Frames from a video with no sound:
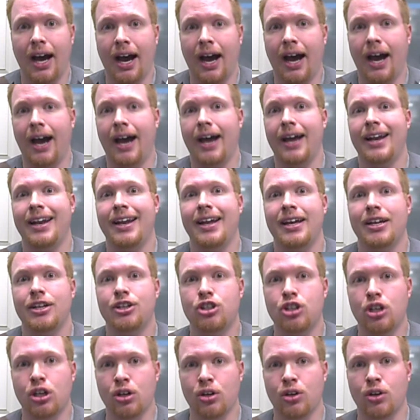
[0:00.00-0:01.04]
on
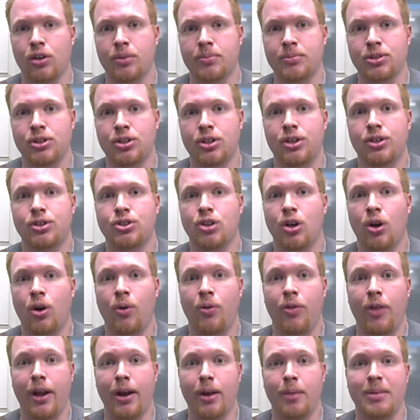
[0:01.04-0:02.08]
terms.
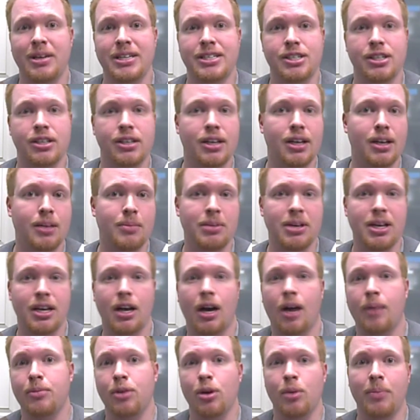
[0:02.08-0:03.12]
So they are basically going to
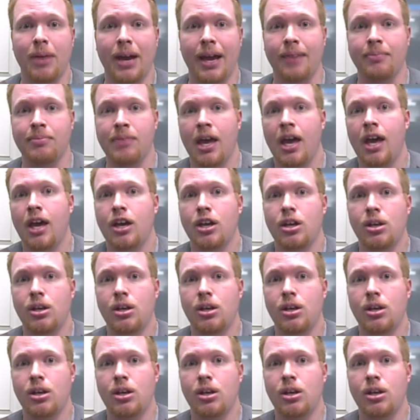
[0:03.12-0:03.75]
become your bank.